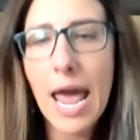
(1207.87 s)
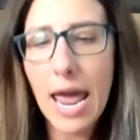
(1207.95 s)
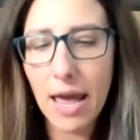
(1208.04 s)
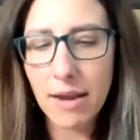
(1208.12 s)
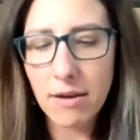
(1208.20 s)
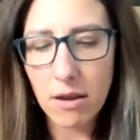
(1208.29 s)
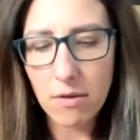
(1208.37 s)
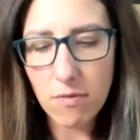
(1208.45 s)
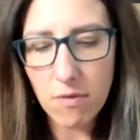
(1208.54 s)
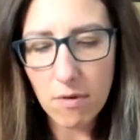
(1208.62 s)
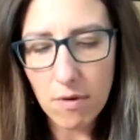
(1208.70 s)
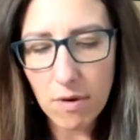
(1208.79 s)
And
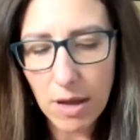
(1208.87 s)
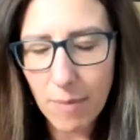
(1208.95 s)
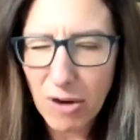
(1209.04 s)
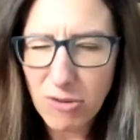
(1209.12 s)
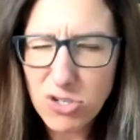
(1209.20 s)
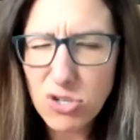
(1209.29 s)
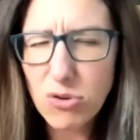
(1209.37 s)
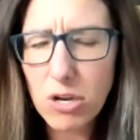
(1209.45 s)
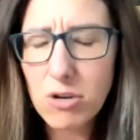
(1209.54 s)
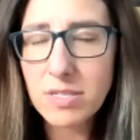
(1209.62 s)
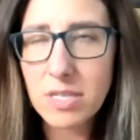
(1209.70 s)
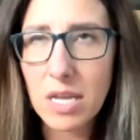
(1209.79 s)
about 2
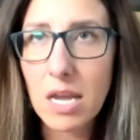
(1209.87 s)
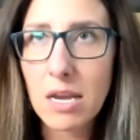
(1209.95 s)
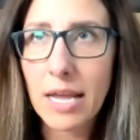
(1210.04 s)
years in,